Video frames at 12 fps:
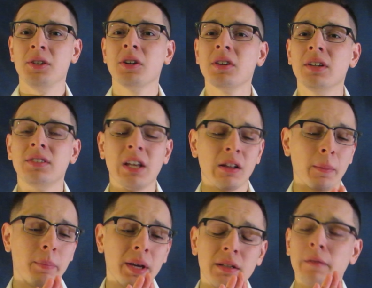You're going to tell a
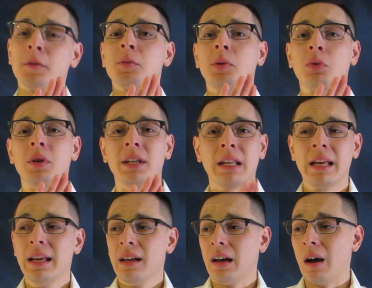big difference between
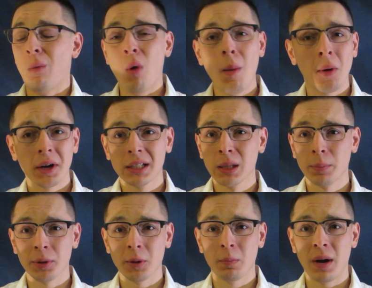a Walmart clipper
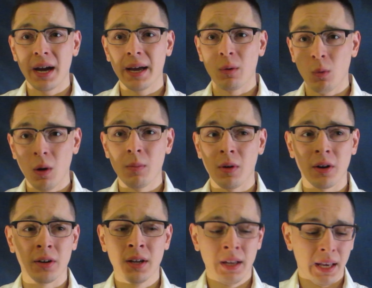you buy at
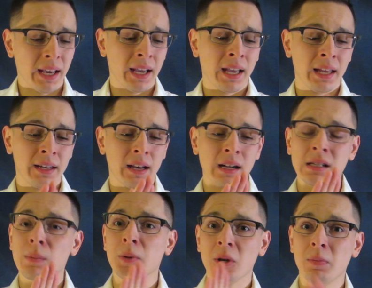Walmart and a
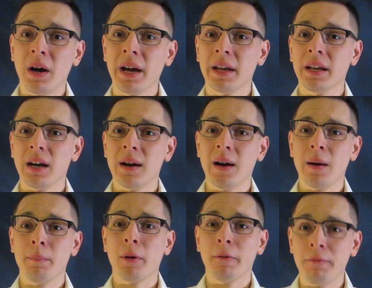clipper you buy
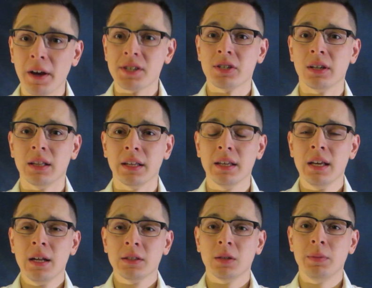professionally
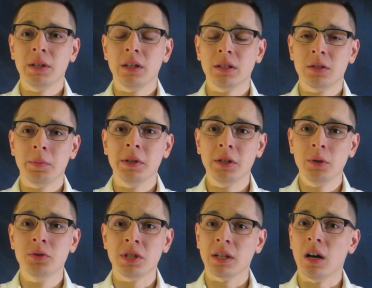to be
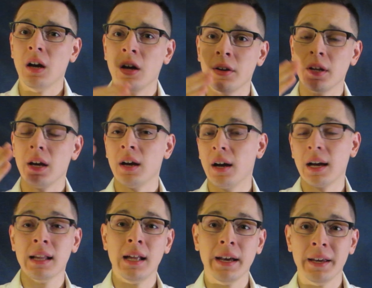using on a
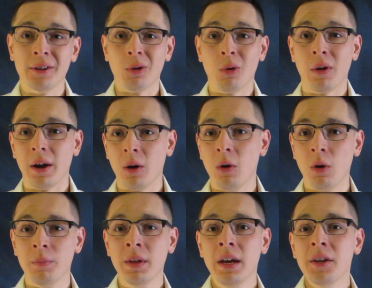client or at
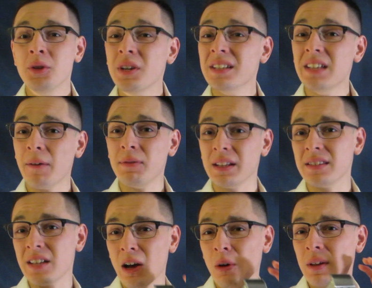home. You can definitely
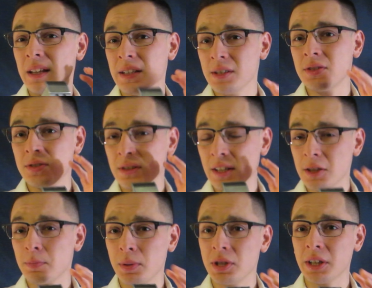tell this
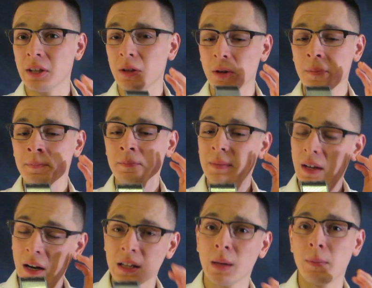particular
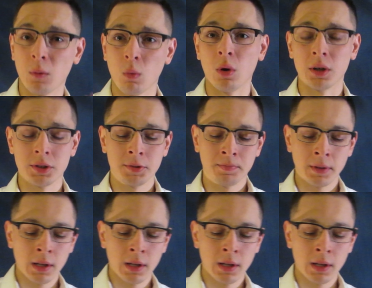clipper works.